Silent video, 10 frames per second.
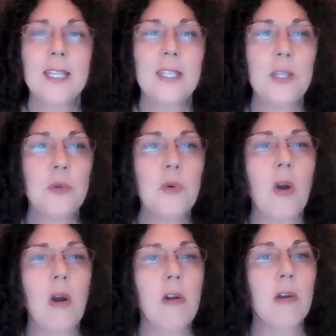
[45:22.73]
you
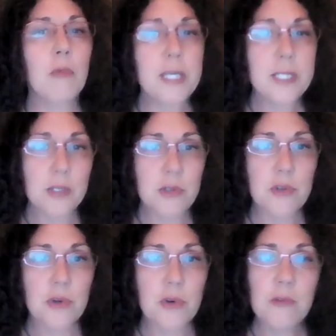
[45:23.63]
are a
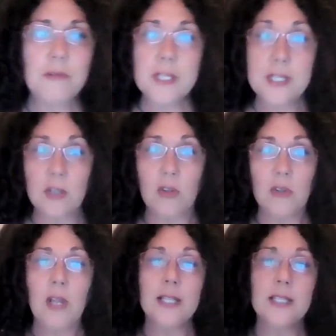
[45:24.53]
researcher,
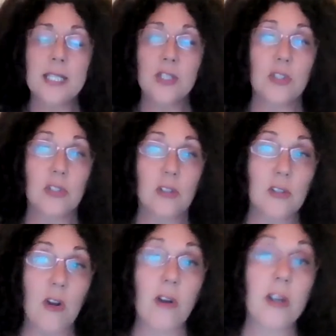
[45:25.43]
physical and
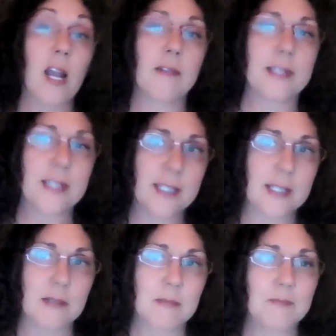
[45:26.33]
digital
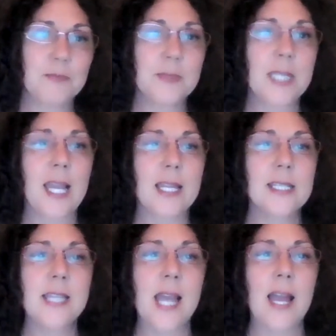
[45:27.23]
archivist,
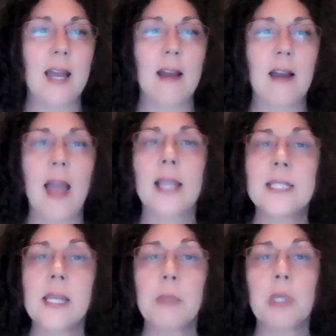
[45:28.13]
and
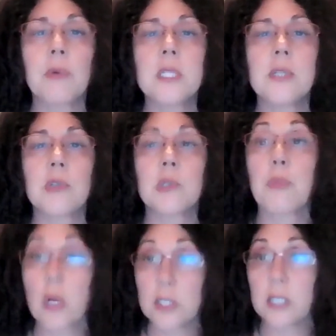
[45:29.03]
academic research
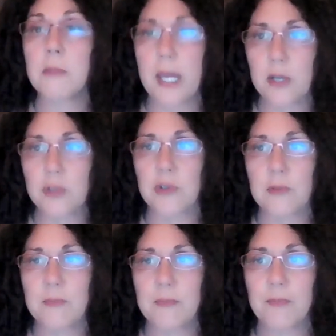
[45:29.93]
project manager.
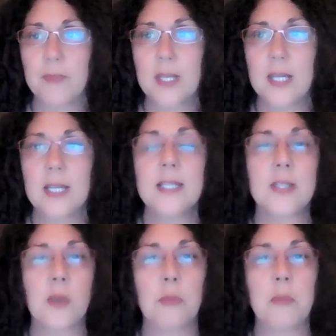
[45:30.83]

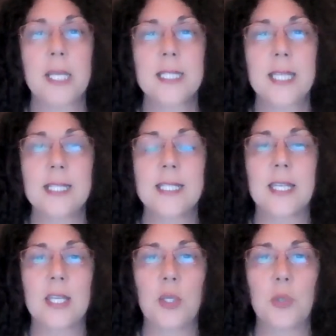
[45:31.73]
So it makes sense
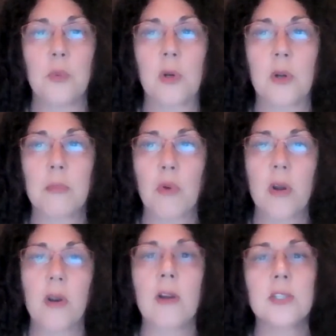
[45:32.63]
that you were
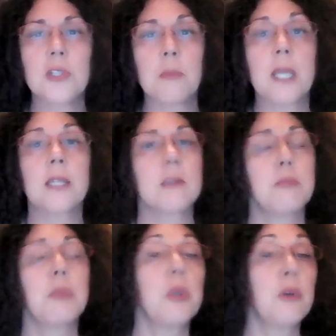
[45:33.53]
brought on to make this
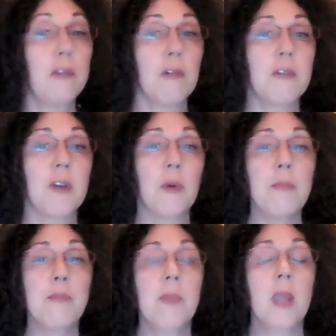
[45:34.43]
beautiful film.